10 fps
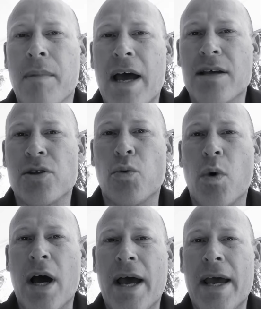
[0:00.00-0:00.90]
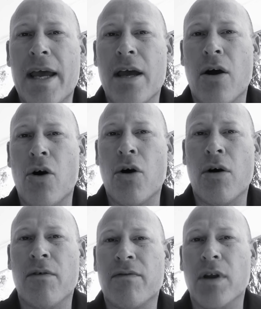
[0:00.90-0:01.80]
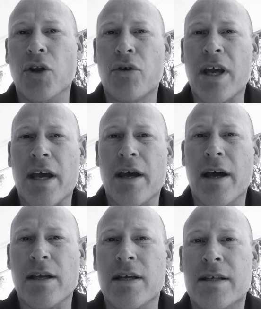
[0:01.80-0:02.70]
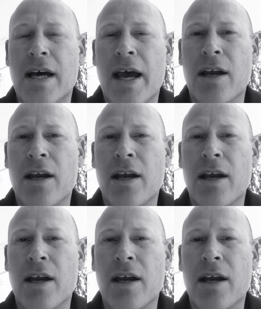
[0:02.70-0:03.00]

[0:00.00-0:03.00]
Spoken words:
as a way of looking at your day,